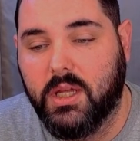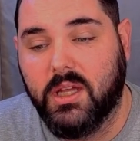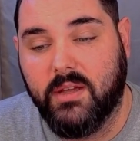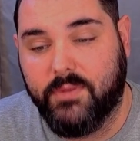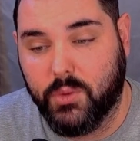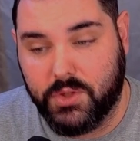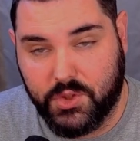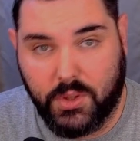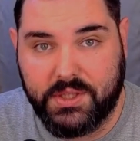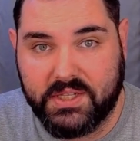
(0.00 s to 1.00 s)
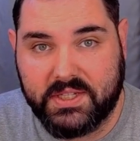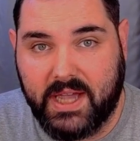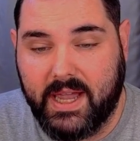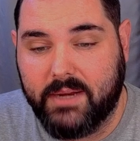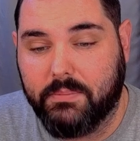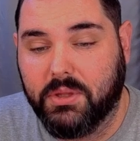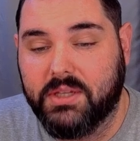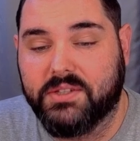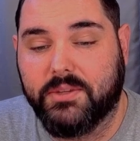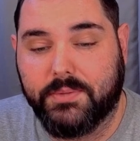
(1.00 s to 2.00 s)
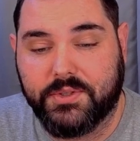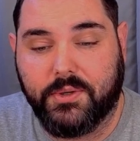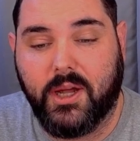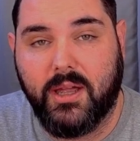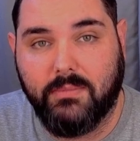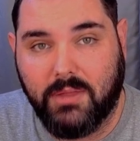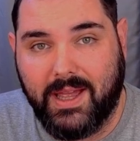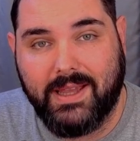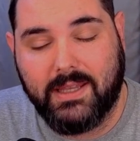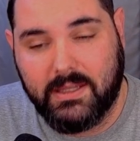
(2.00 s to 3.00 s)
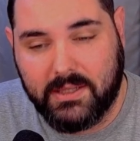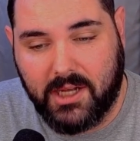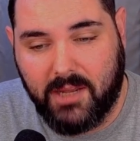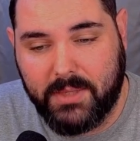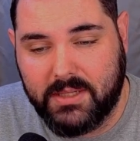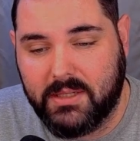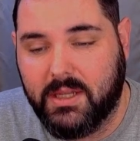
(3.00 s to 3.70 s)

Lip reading: If you enjoyed this guide, please subscribe, like, and comment.